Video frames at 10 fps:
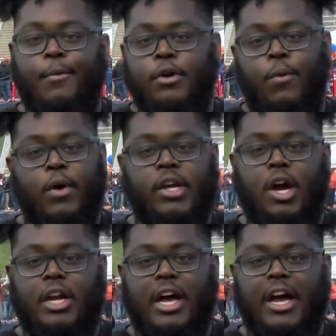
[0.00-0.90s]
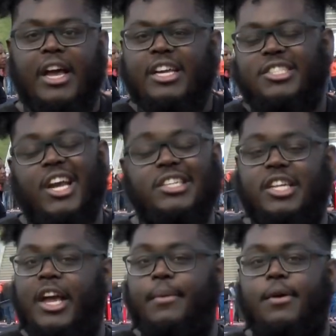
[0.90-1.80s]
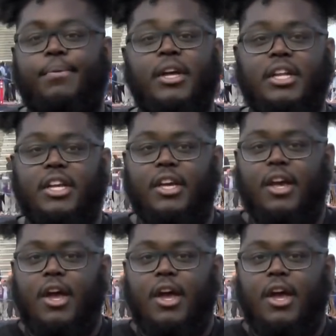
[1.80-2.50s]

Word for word: on the one-yard line changed the game completely.